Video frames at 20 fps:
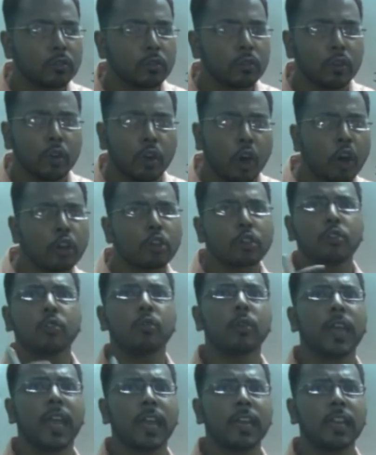not to
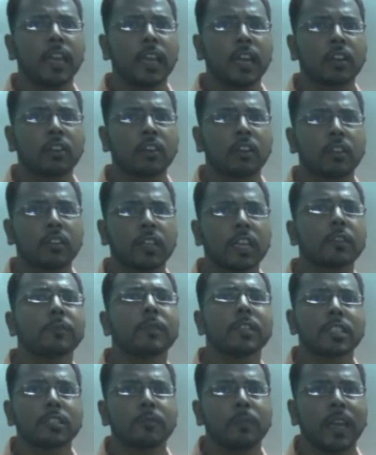gain electron, that
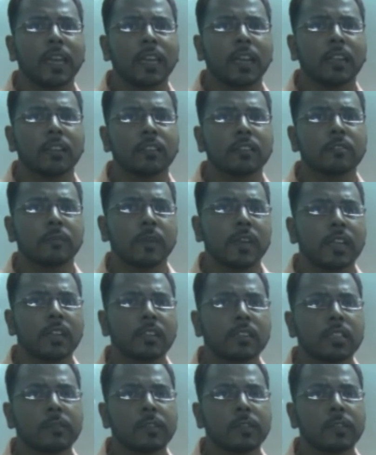means metals